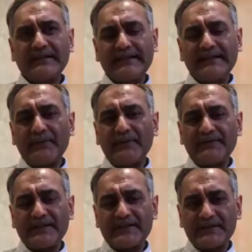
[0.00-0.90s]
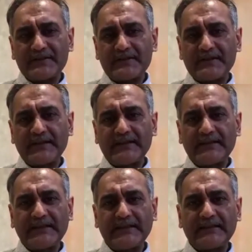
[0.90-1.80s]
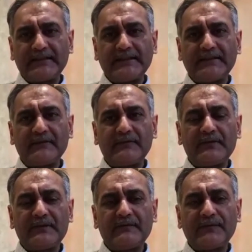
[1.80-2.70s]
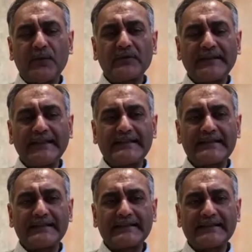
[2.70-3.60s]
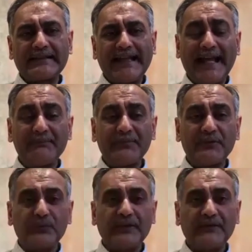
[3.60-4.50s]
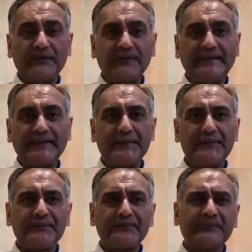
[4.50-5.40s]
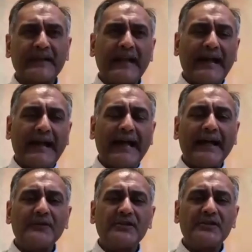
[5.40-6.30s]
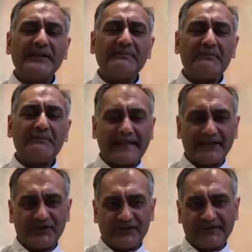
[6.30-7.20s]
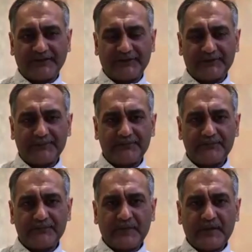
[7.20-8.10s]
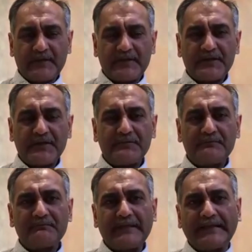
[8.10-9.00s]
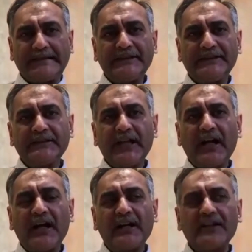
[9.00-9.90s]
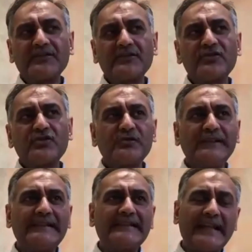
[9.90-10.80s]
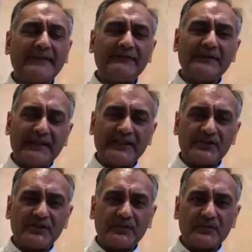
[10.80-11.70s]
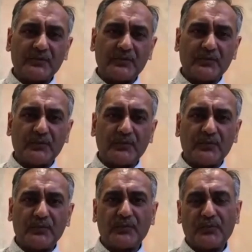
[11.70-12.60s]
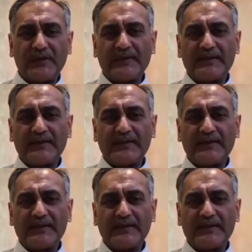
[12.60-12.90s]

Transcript: now we've discussed the four things that can happen with feet. How do we manage these? So you can't treat every patient with